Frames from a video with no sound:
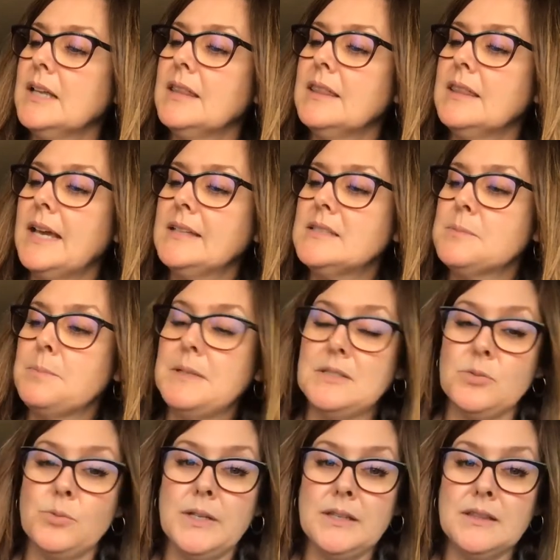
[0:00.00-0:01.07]
That's
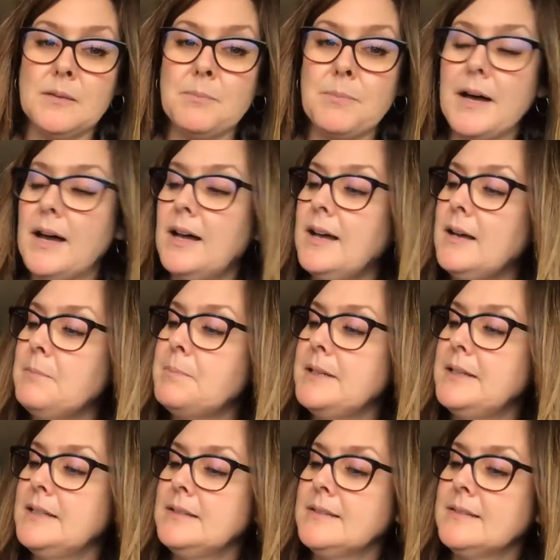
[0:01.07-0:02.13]
between the Baja
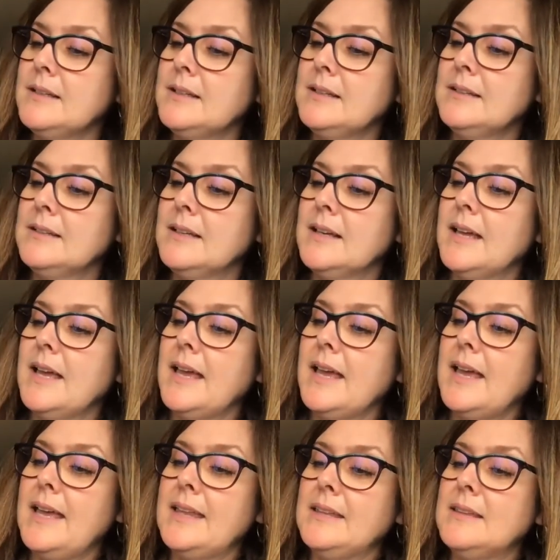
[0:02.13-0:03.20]
Peninsula
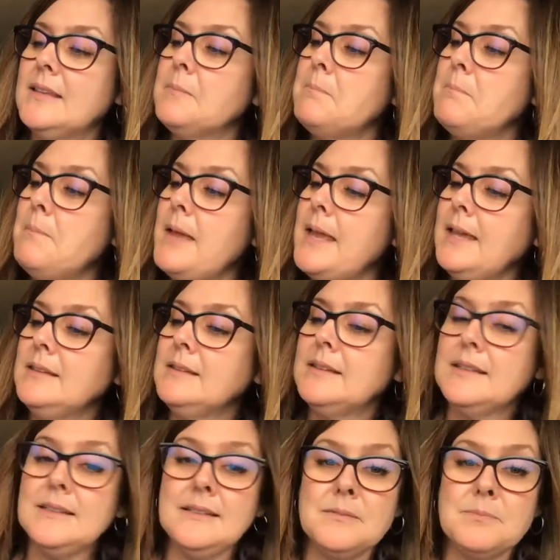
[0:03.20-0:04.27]
and the
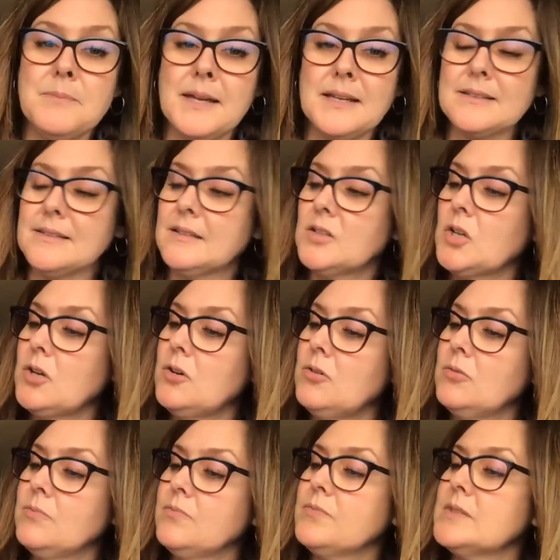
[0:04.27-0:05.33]
mainland
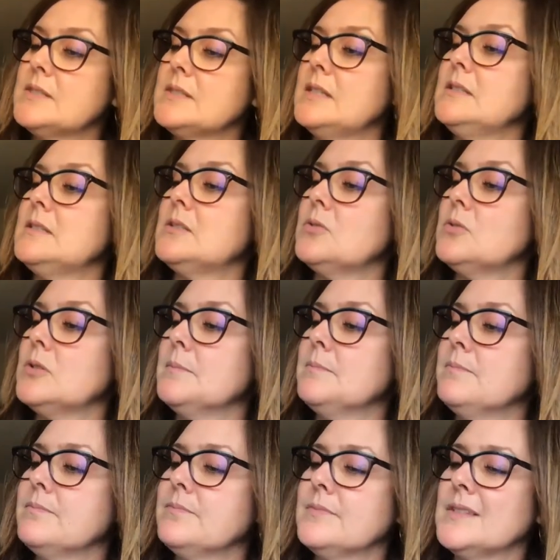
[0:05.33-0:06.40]
Mexico, said
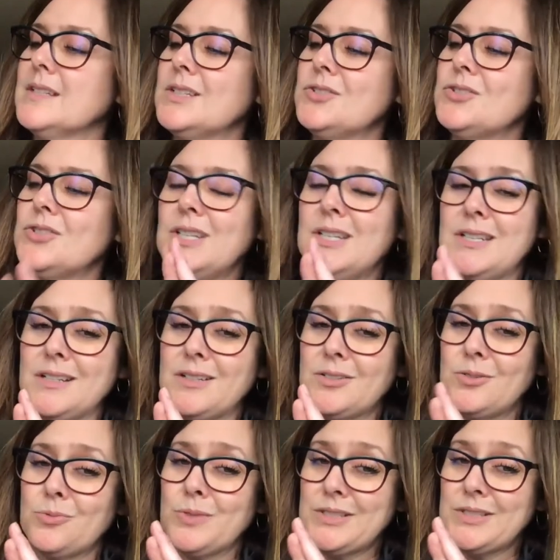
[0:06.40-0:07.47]
Storm. She and
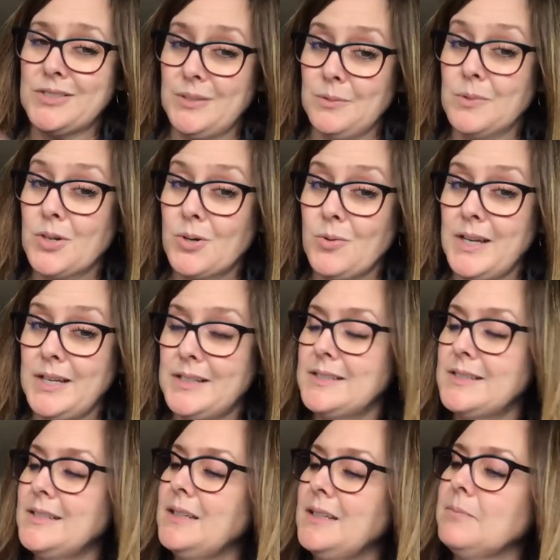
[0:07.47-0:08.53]
Uncle Richie were quite a
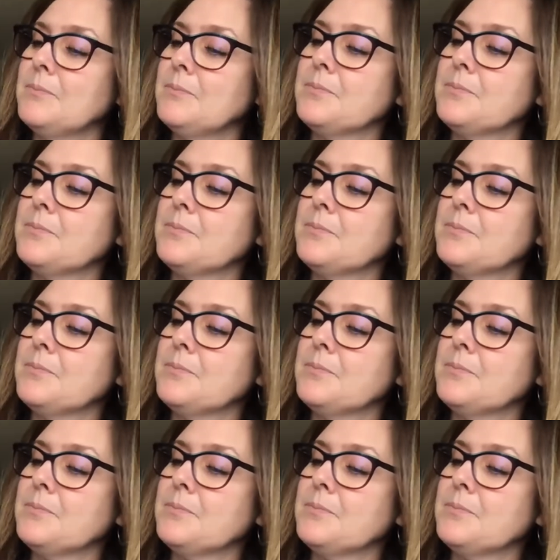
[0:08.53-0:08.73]
team.